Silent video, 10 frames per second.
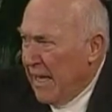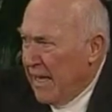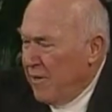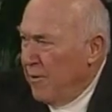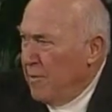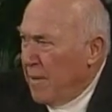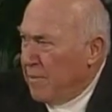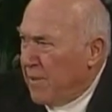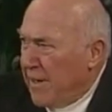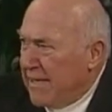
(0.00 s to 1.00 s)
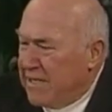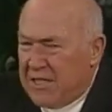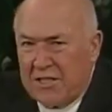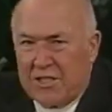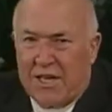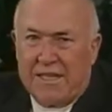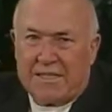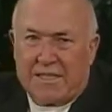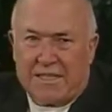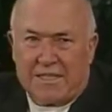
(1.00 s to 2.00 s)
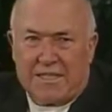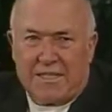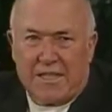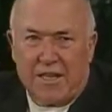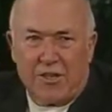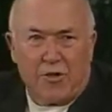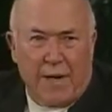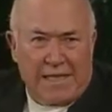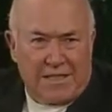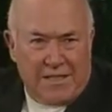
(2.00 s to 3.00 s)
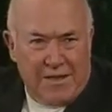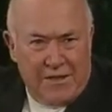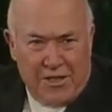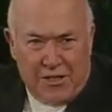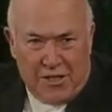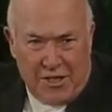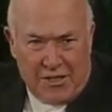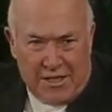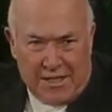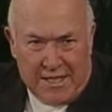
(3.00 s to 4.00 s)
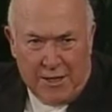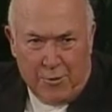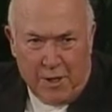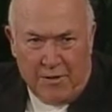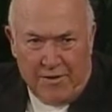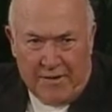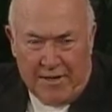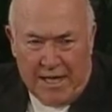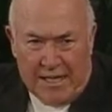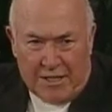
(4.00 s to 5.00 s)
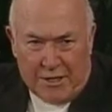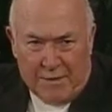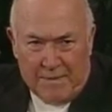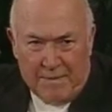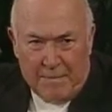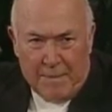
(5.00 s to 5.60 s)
You remember as Jesus addressed the churches in the book of Revelation,